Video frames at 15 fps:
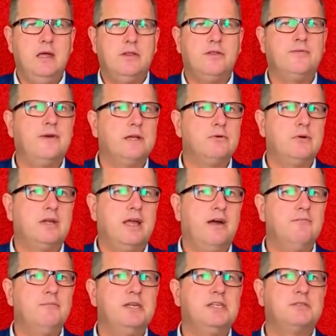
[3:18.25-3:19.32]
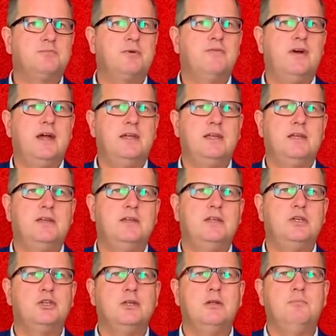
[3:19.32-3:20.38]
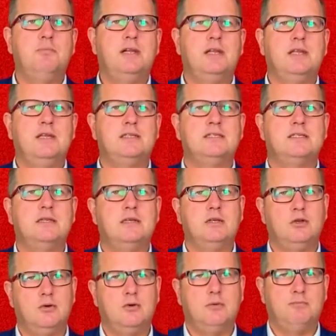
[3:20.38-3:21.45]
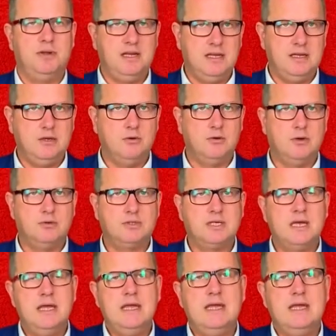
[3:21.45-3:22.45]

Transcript: the federal government is providing an additional billion euros